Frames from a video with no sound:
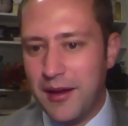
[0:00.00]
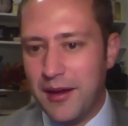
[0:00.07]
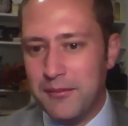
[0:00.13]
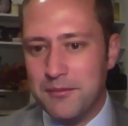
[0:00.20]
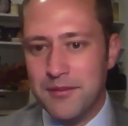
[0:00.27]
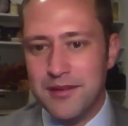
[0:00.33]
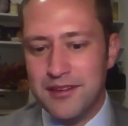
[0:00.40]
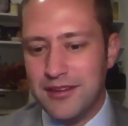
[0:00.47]

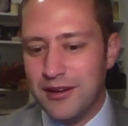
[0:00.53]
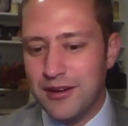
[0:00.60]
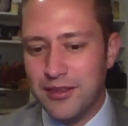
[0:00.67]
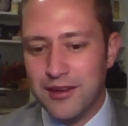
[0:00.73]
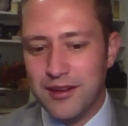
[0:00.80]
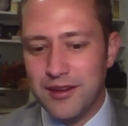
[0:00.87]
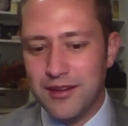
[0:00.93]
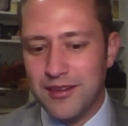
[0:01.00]

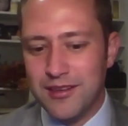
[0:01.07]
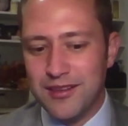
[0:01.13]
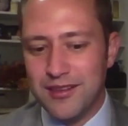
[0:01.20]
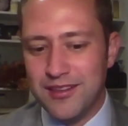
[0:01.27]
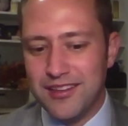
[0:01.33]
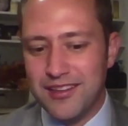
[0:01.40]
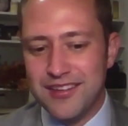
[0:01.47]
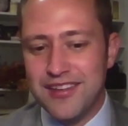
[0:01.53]

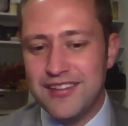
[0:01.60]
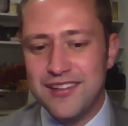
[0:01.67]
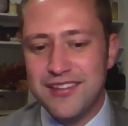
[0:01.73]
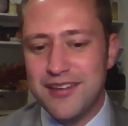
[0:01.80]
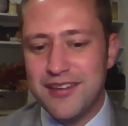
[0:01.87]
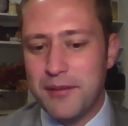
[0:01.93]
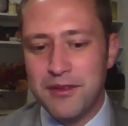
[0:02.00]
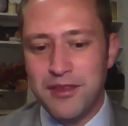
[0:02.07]
This
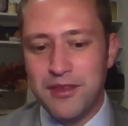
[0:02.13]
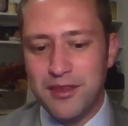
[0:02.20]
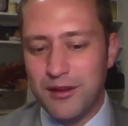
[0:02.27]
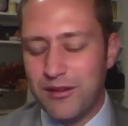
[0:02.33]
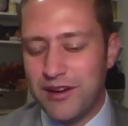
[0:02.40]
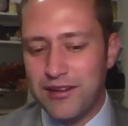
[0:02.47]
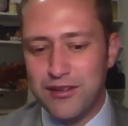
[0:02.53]
isn't something that they're